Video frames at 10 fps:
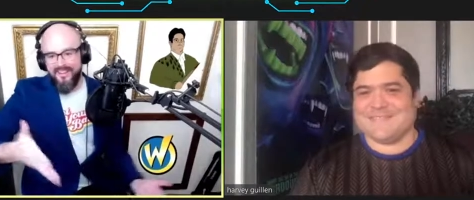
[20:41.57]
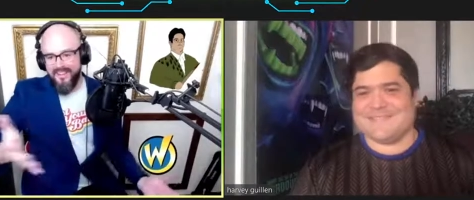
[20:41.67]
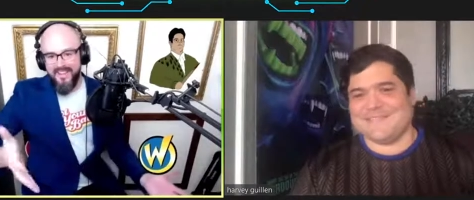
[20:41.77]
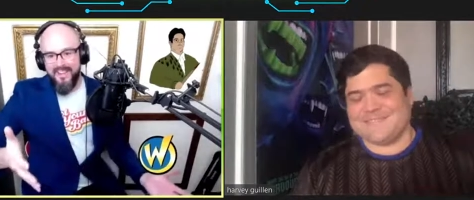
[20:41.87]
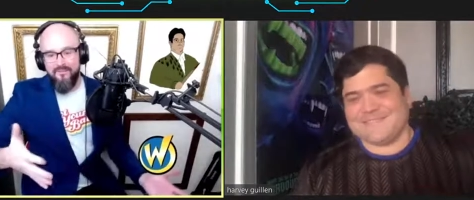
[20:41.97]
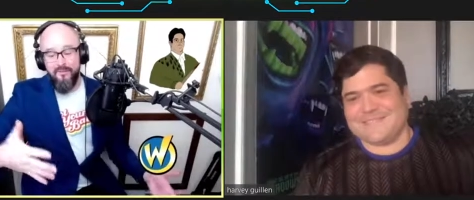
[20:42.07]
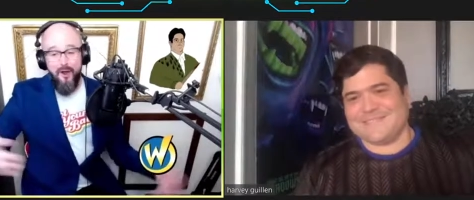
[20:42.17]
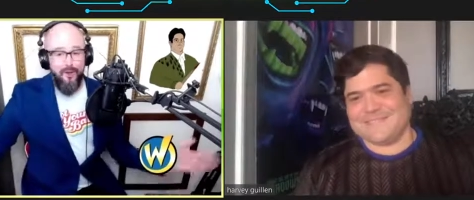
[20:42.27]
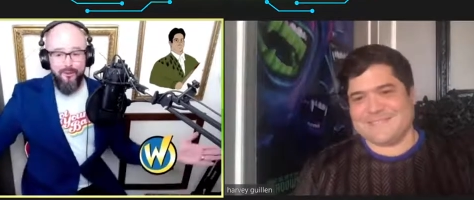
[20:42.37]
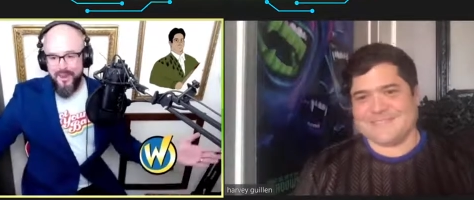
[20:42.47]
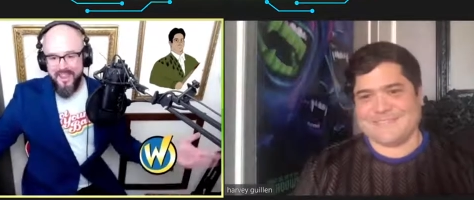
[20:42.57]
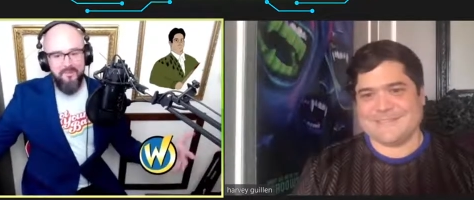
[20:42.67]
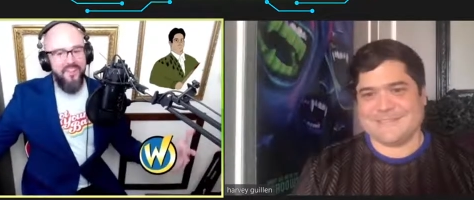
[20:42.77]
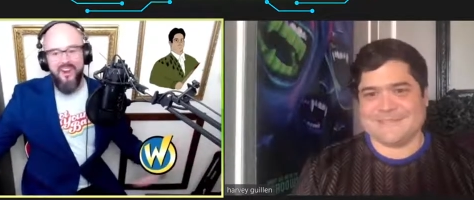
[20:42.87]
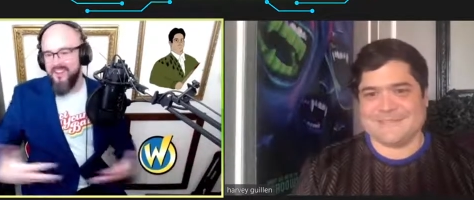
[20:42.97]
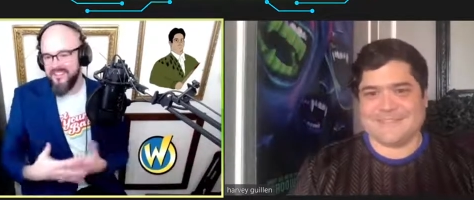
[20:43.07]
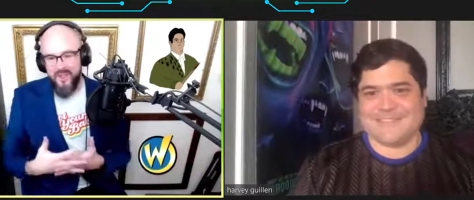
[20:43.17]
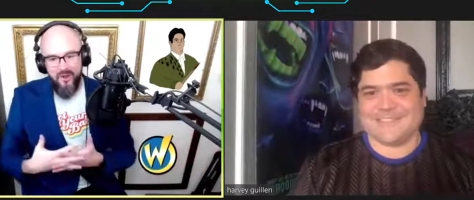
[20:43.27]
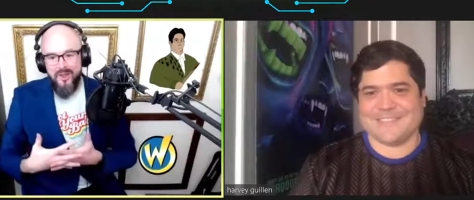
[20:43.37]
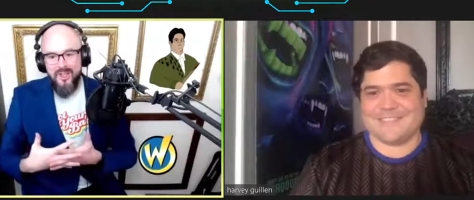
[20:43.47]
Speaker 1: for all three, but then also
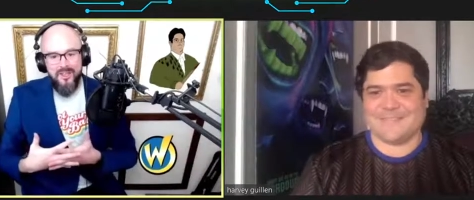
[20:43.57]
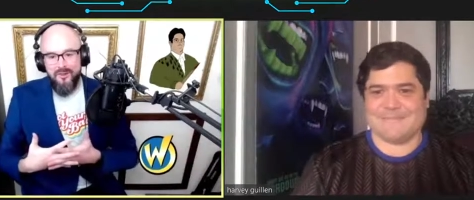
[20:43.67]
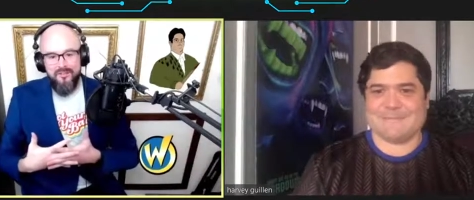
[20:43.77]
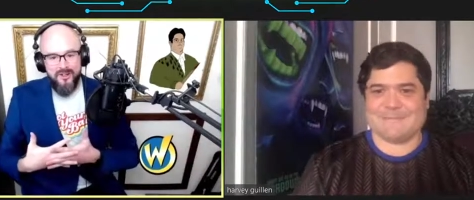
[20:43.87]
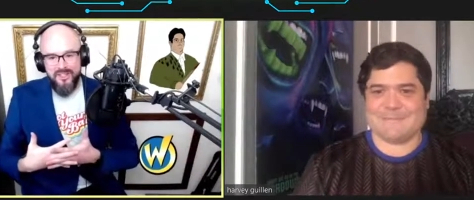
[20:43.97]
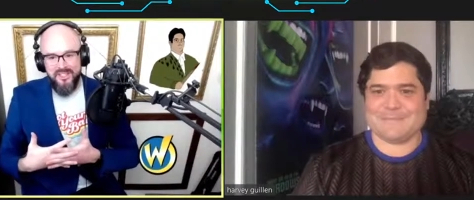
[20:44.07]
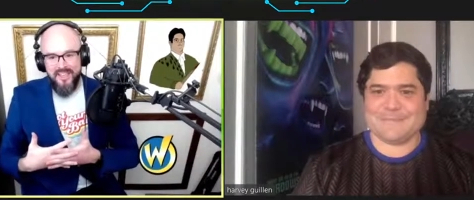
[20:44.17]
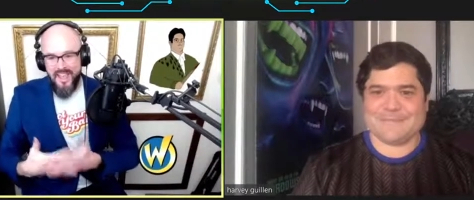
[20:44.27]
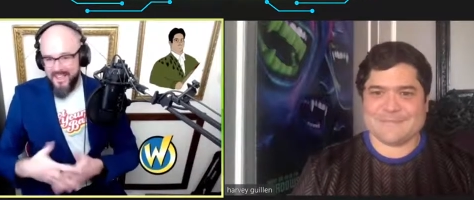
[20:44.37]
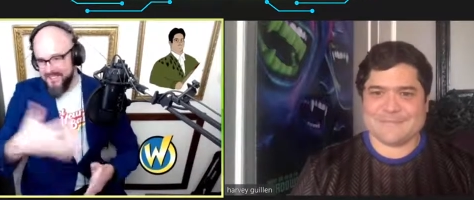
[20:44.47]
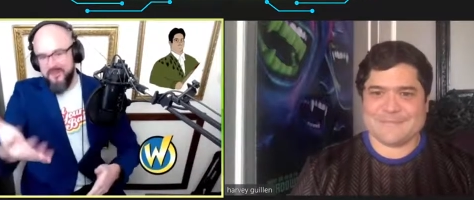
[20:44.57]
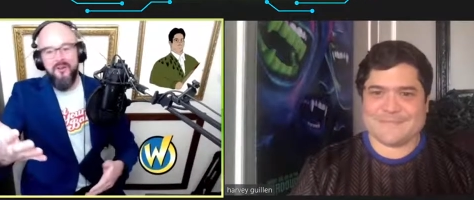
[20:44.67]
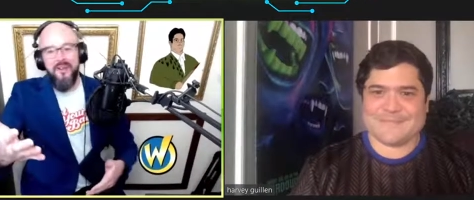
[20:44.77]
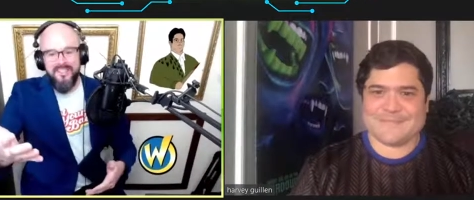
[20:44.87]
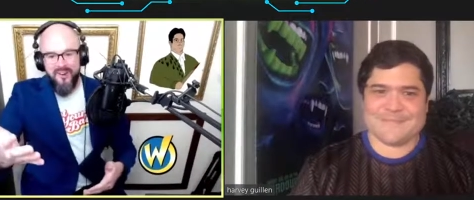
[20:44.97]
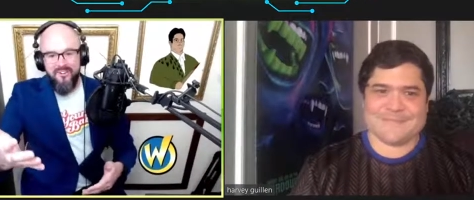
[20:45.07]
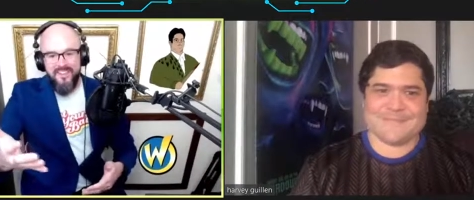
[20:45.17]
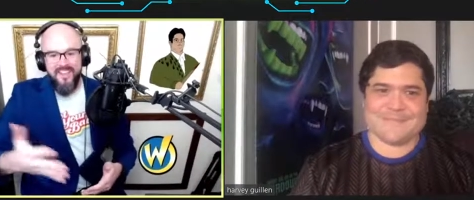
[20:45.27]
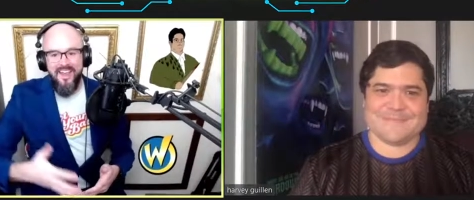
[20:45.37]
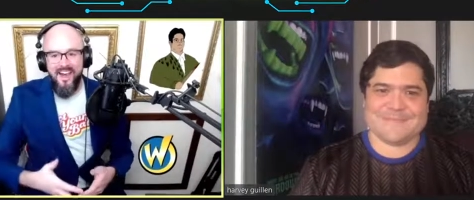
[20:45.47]
universally as you, as Harvey.
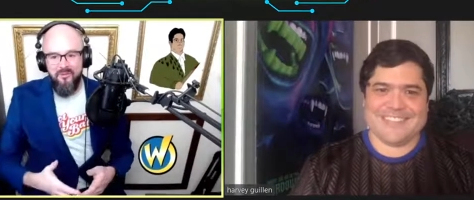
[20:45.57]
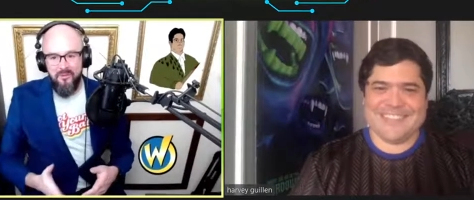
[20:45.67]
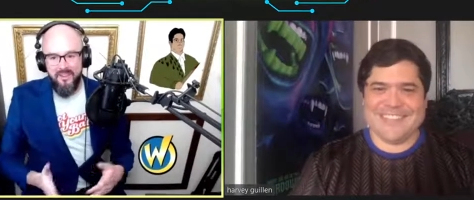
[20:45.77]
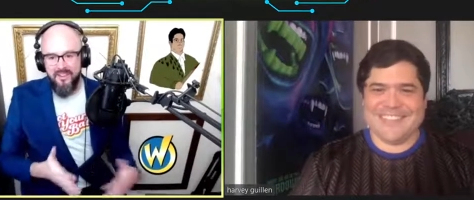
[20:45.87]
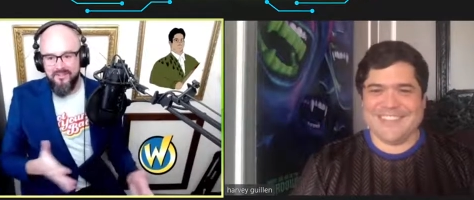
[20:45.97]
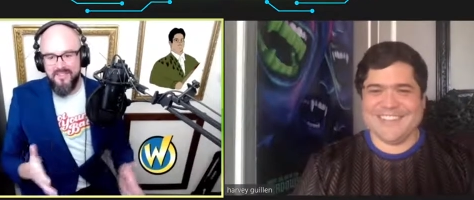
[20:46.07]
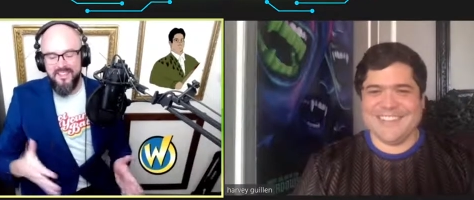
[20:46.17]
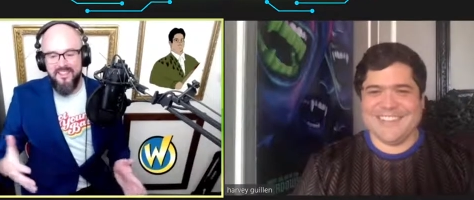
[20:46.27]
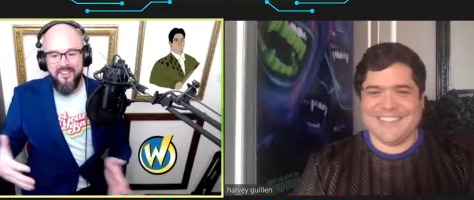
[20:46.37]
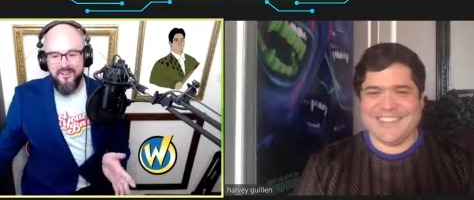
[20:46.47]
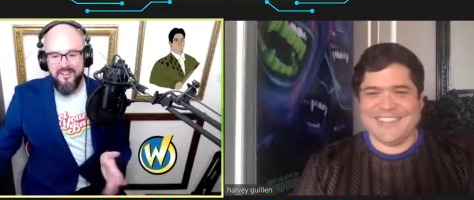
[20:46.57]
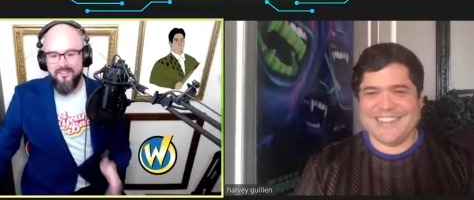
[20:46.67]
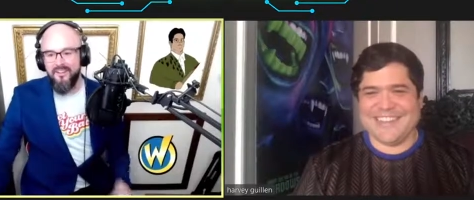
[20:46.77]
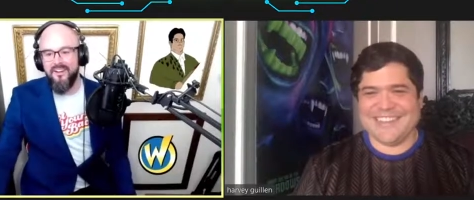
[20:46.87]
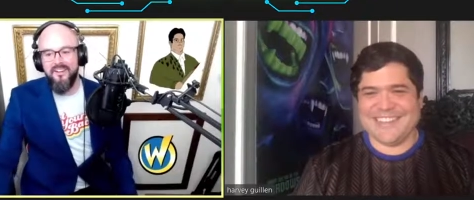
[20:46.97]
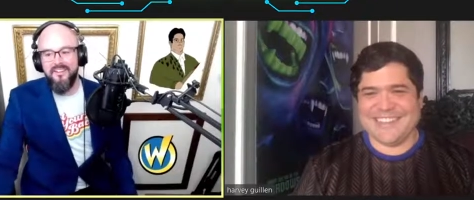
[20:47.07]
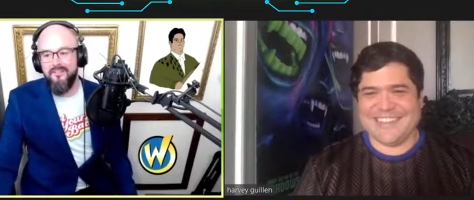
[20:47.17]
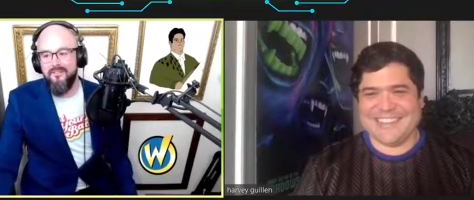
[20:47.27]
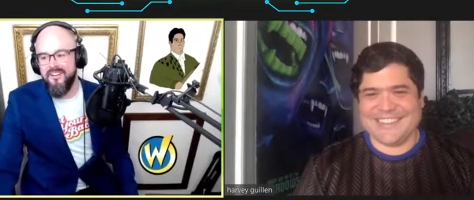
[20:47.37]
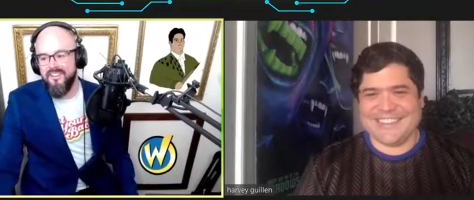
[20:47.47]
Um, and we love seeing you in different in different
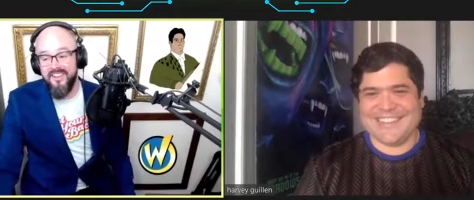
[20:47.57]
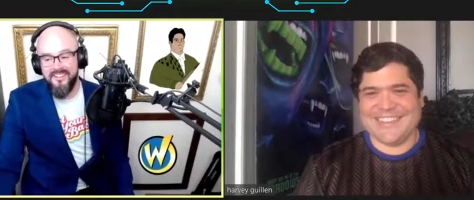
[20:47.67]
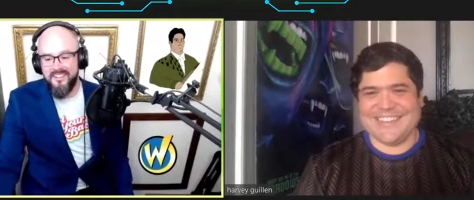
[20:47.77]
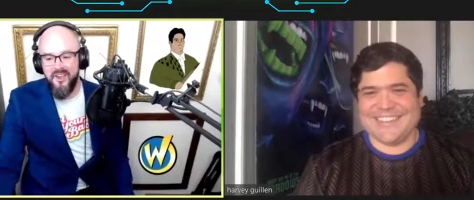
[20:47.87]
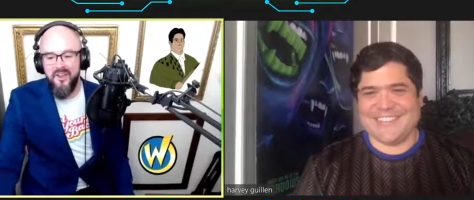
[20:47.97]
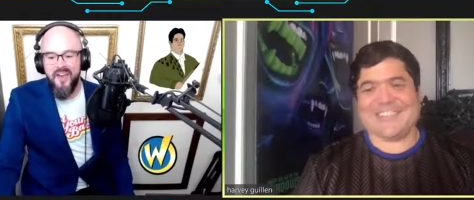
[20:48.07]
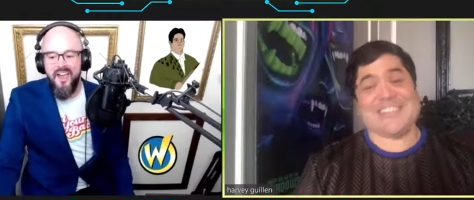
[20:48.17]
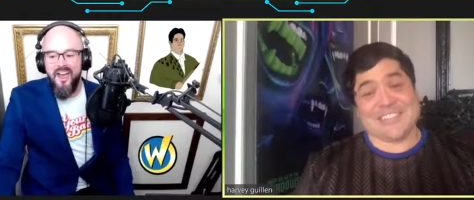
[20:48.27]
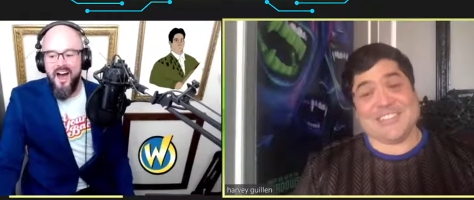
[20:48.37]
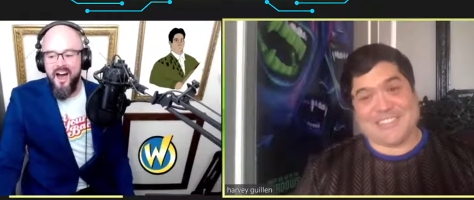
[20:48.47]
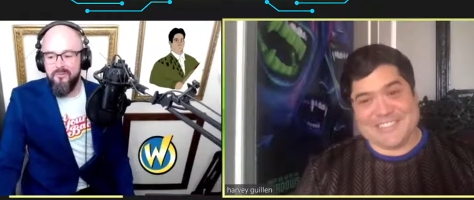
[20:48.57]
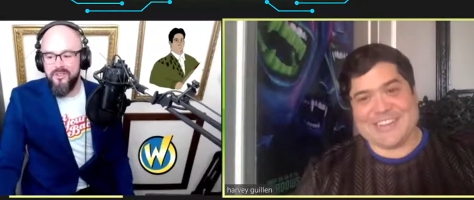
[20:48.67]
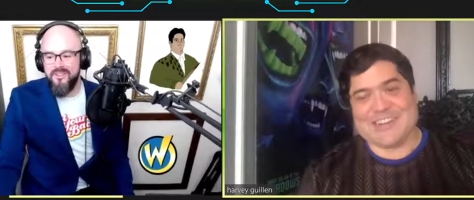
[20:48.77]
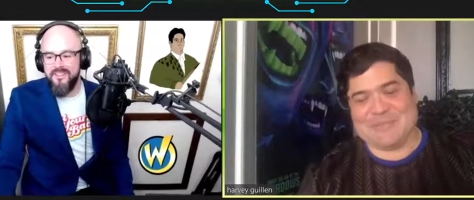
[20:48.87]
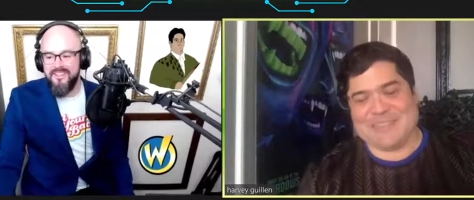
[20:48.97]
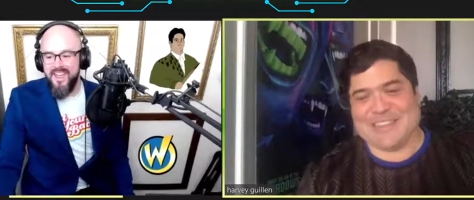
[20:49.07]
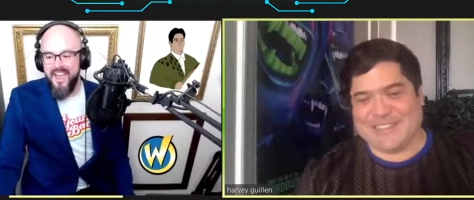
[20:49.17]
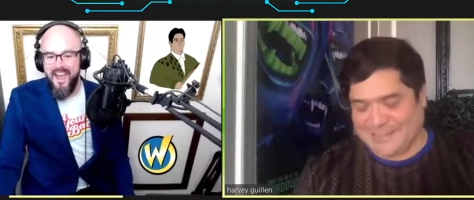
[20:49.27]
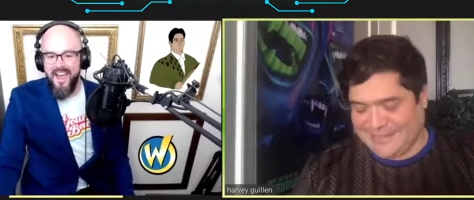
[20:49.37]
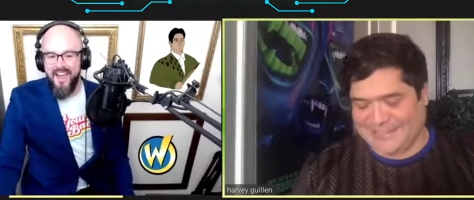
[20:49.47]
things. So that's um, good. Yeah, the